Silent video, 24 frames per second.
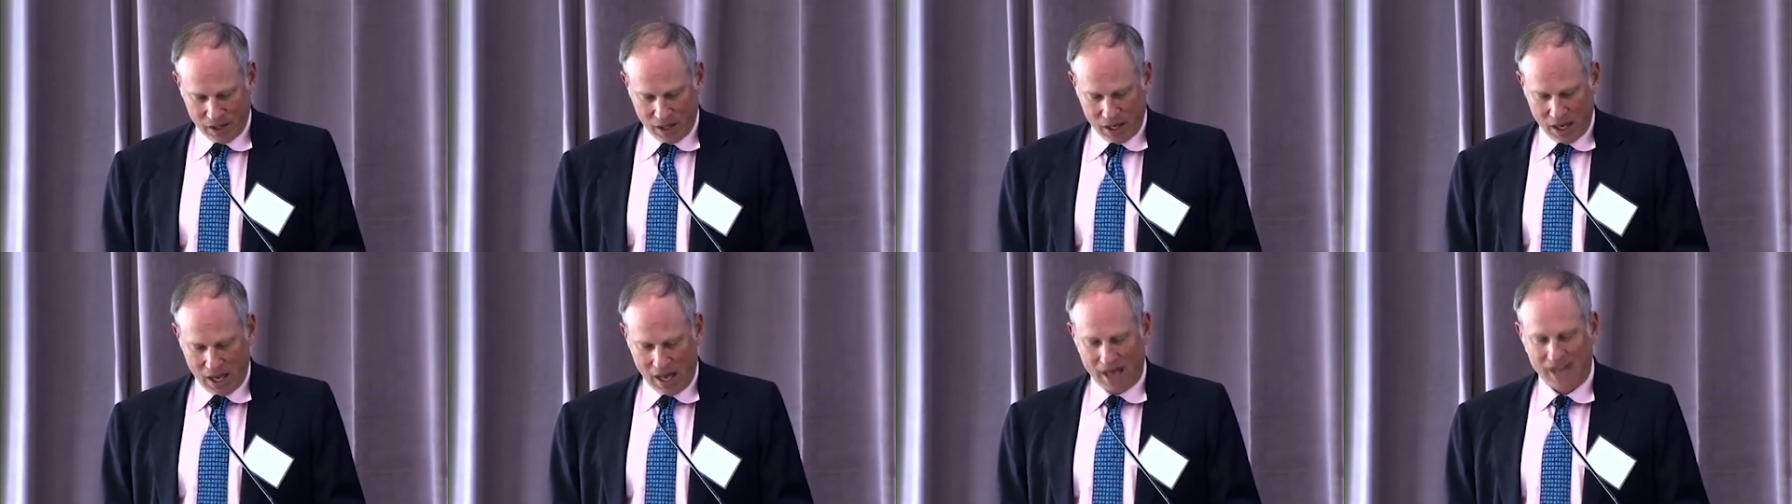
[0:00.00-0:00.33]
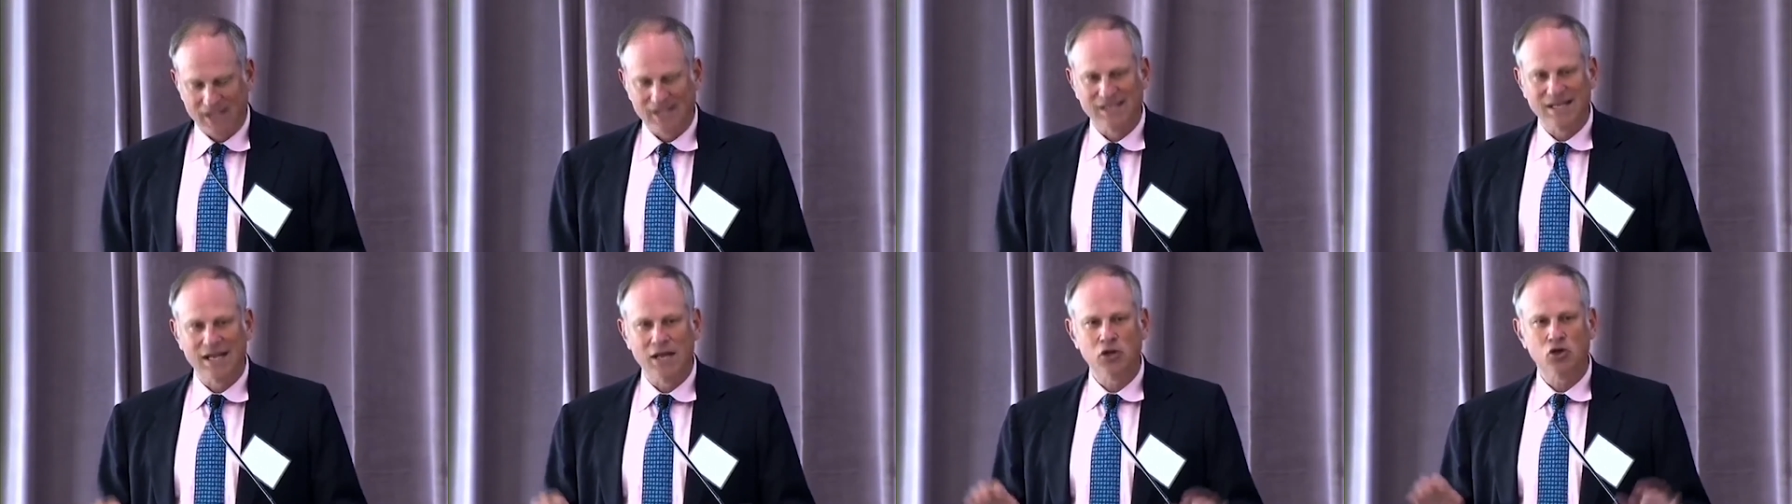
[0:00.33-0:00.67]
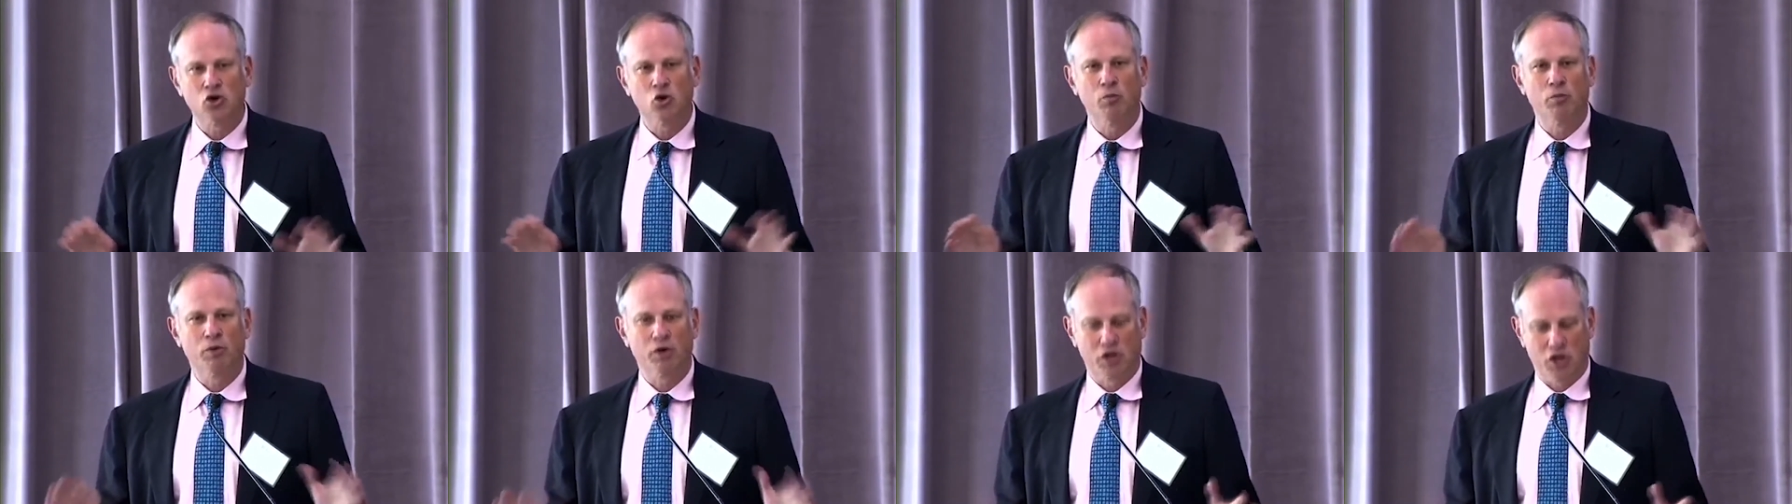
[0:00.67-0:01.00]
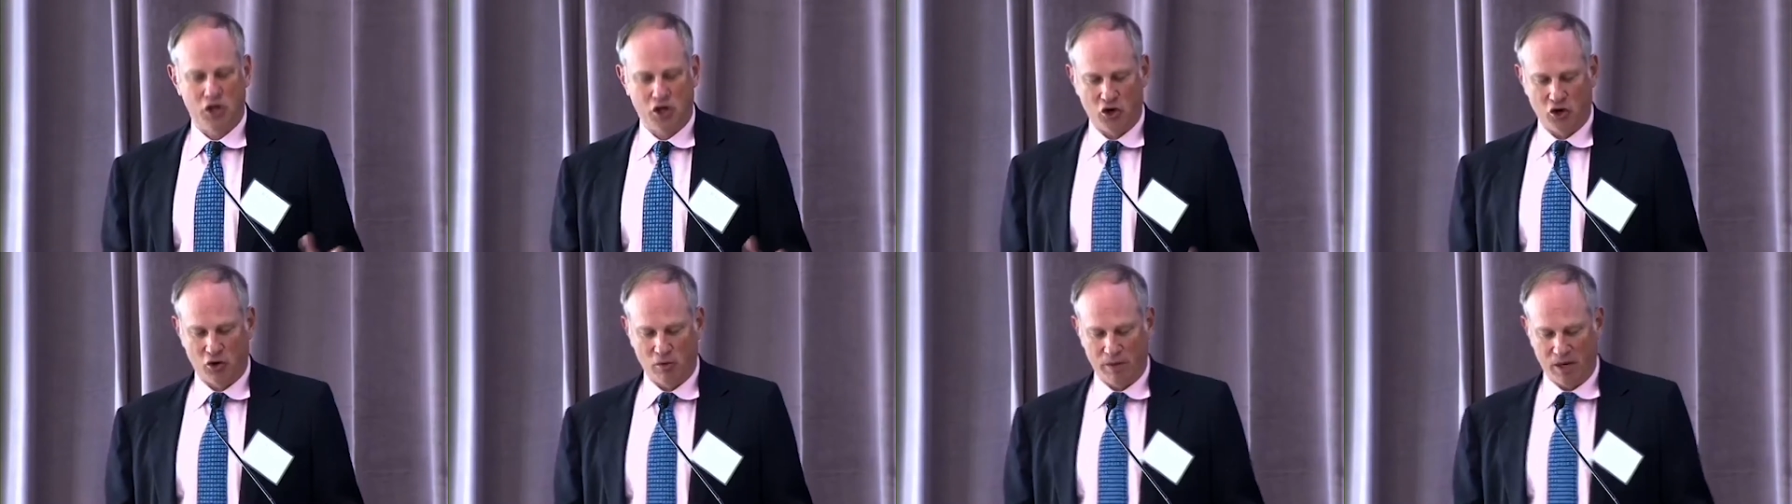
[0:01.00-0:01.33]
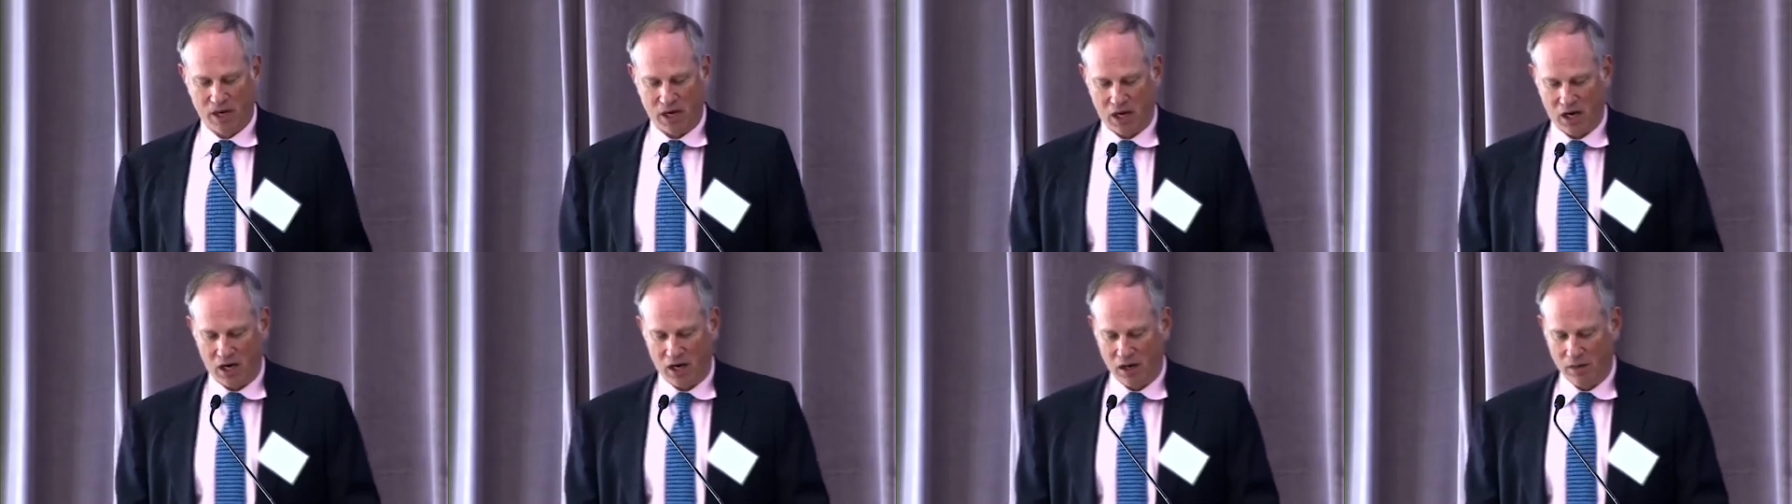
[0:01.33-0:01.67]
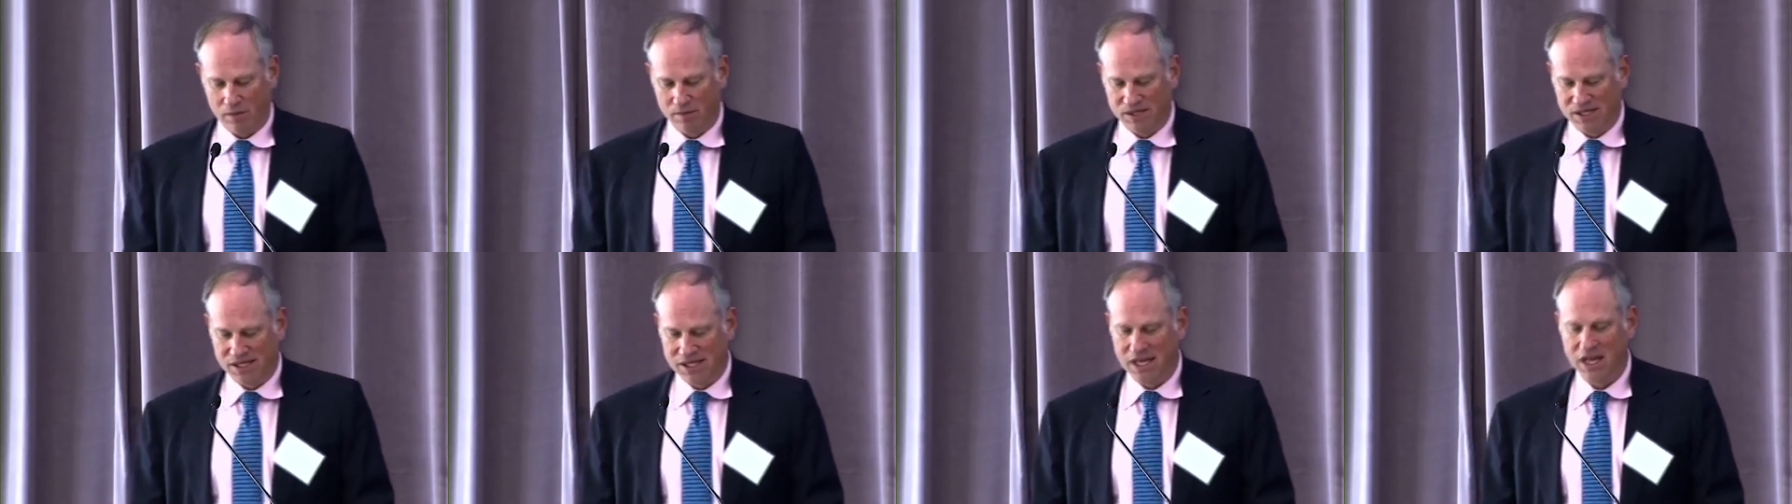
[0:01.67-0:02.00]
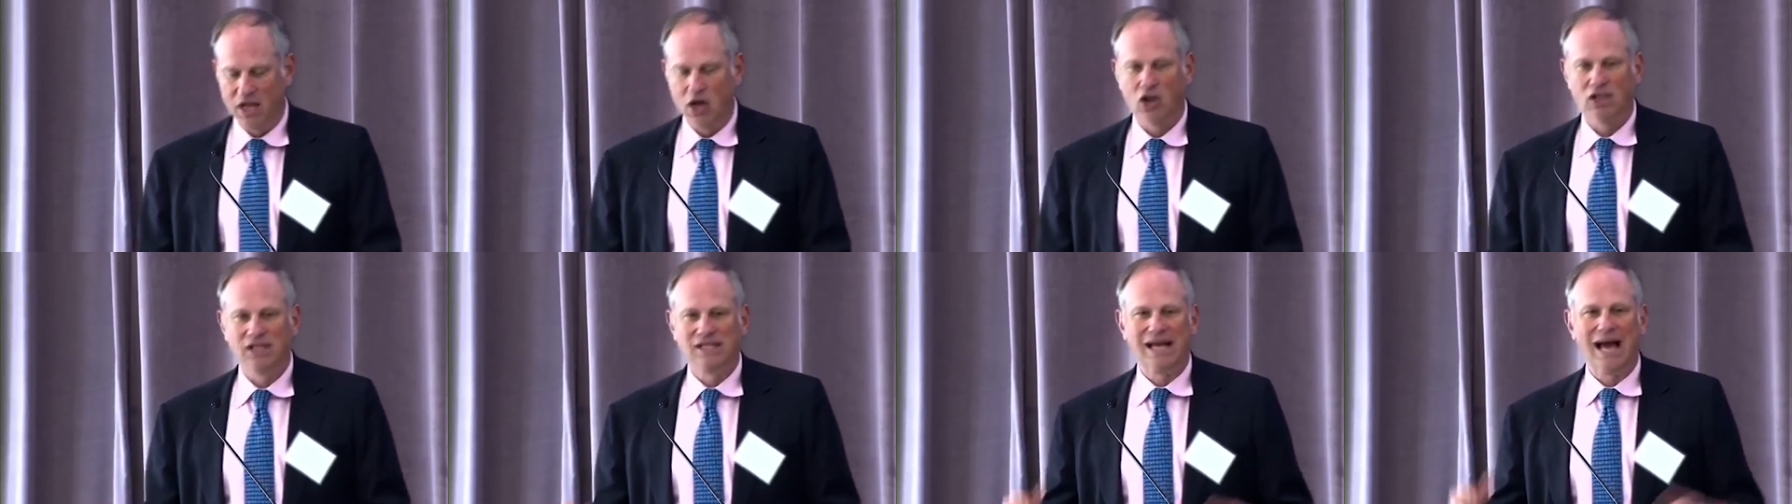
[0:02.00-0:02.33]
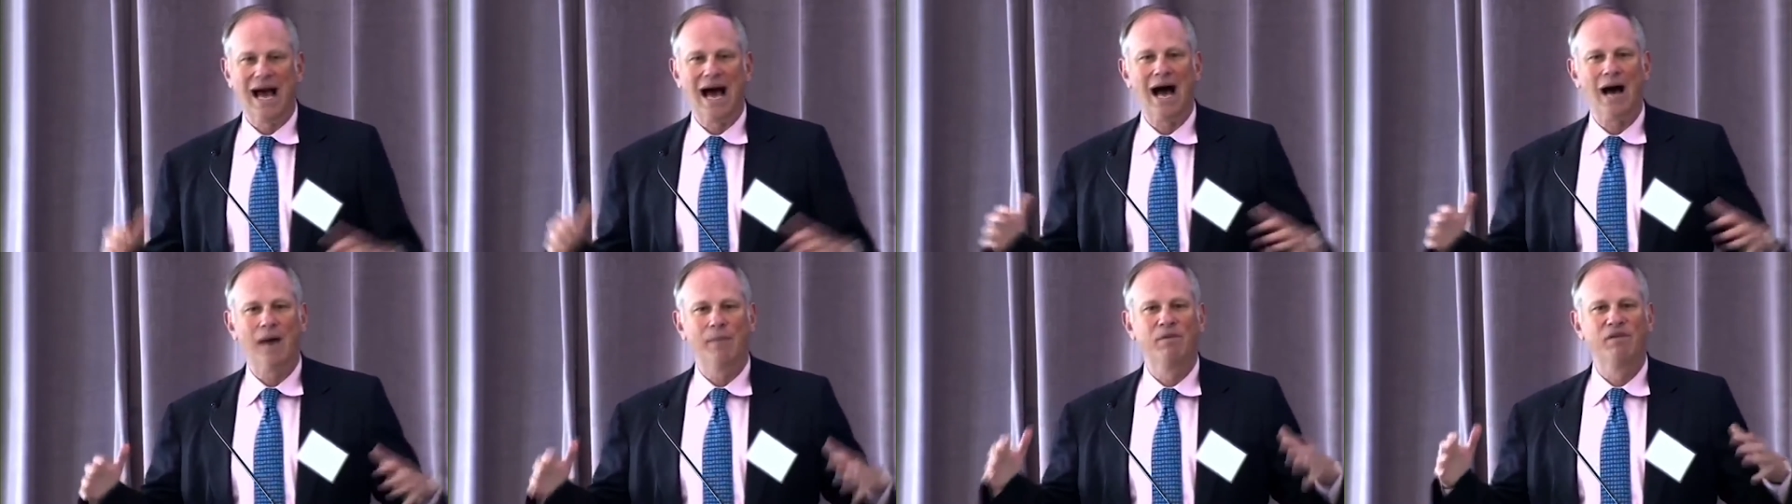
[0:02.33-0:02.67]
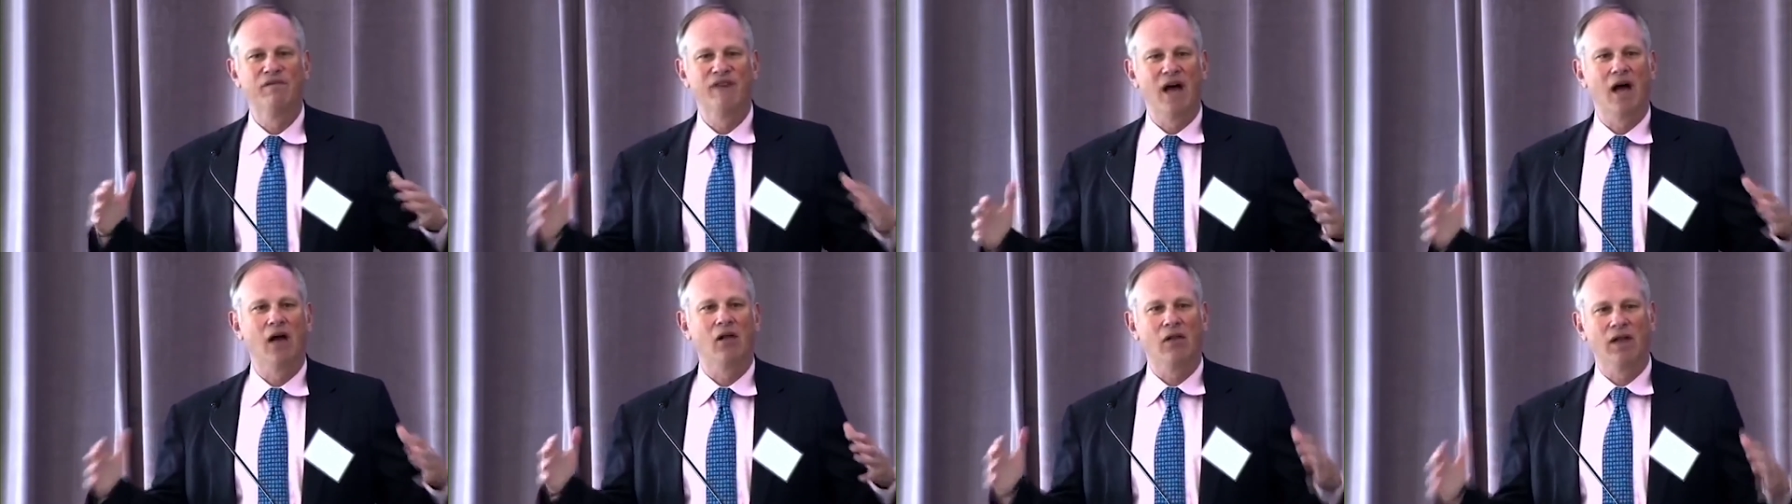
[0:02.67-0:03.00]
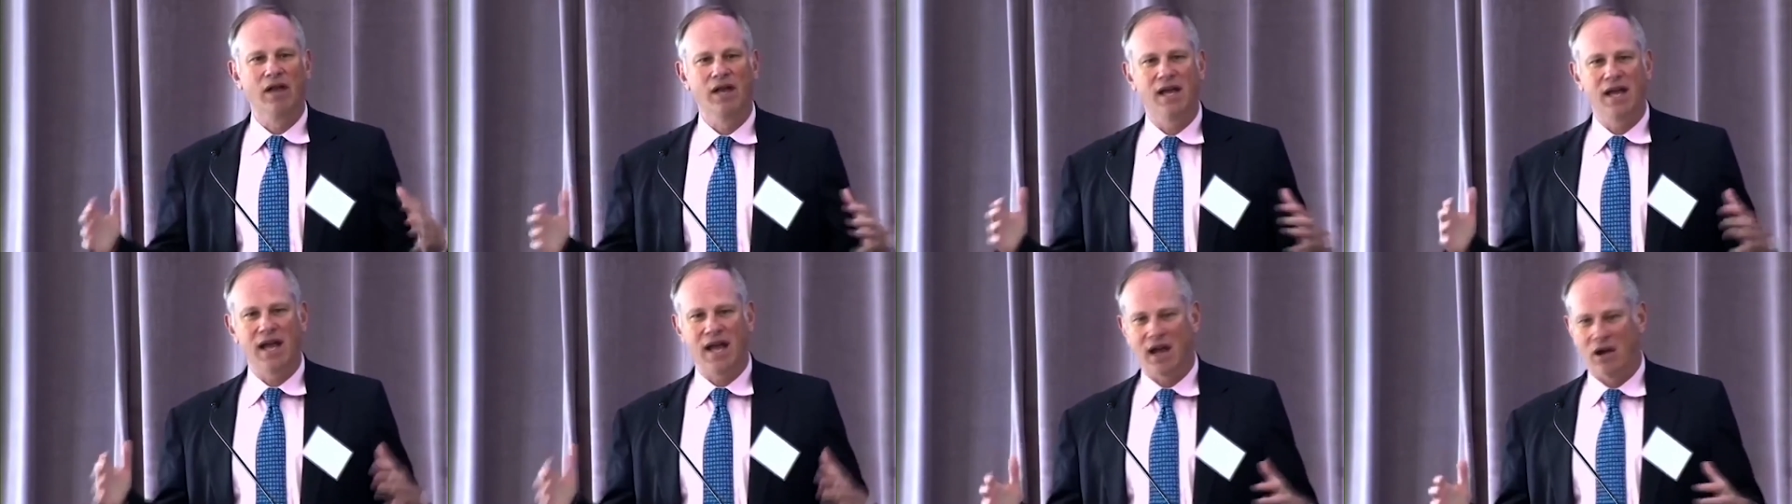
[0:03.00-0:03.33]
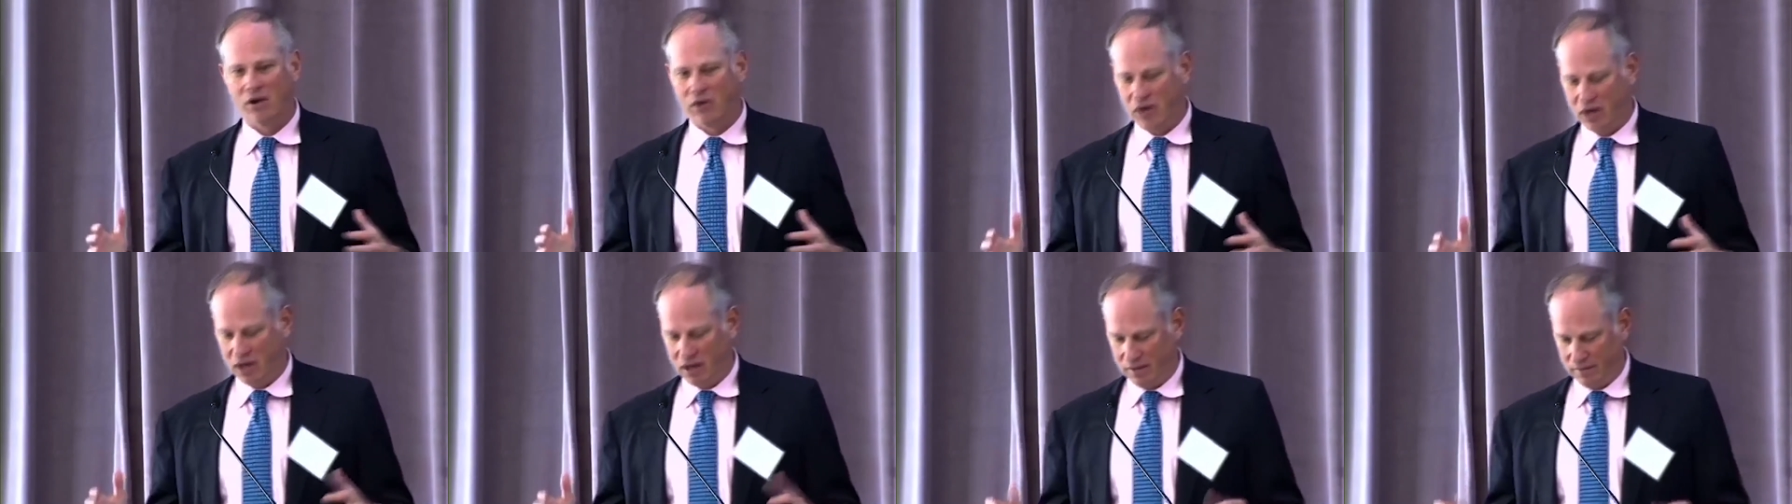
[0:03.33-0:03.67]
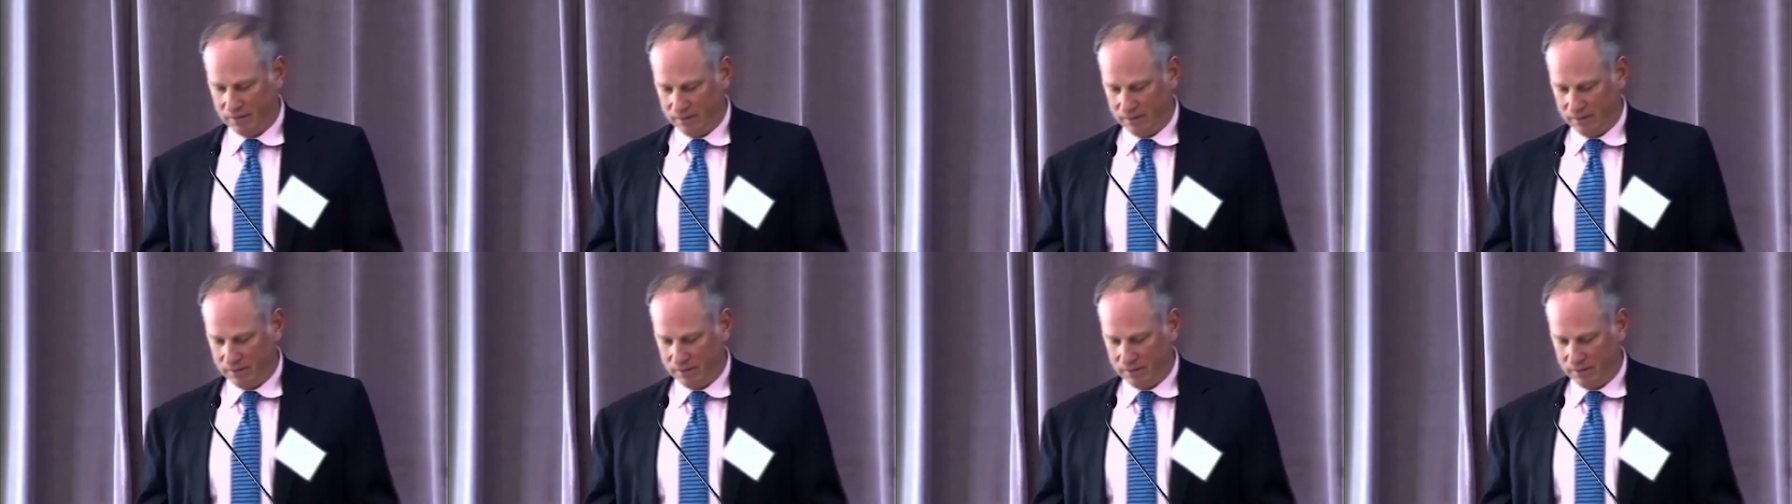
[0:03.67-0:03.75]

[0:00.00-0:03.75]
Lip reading: and a central procurement hub sitting on top of LA County